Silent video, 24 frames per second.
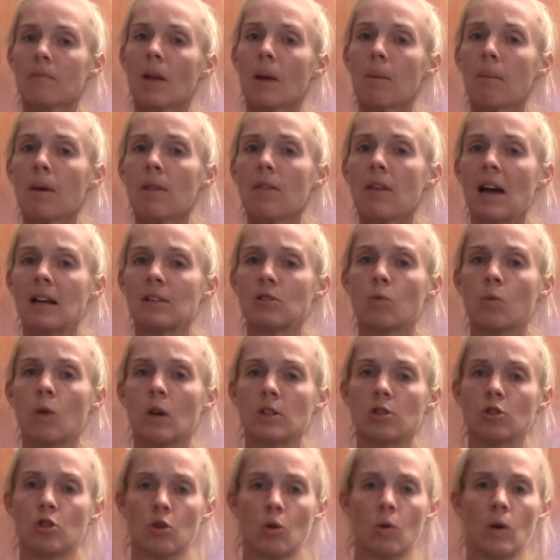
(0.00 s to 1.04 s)
But that's
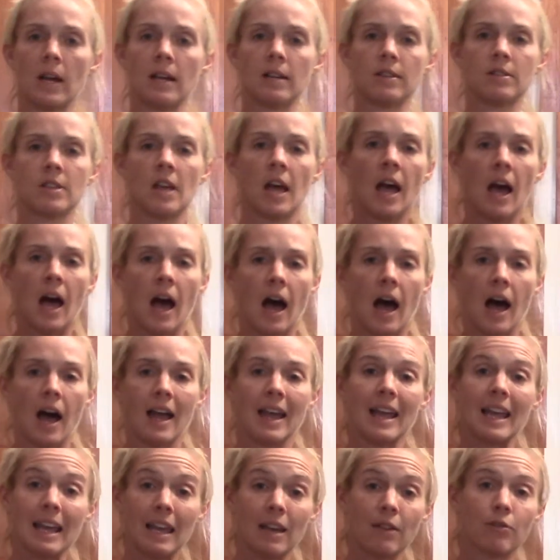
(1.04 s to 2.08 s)
one choice
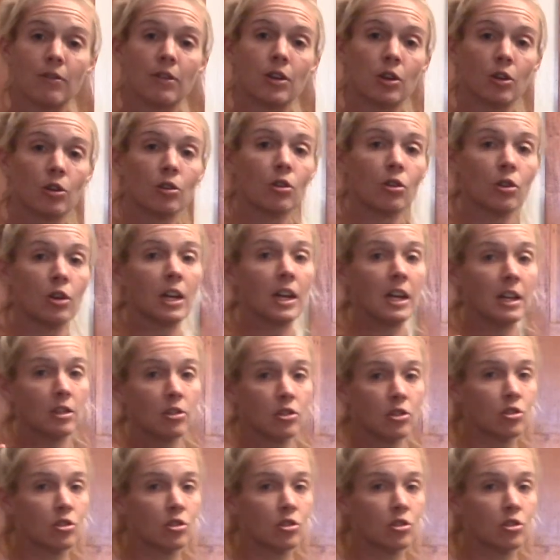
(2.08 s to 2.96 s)
if you're looking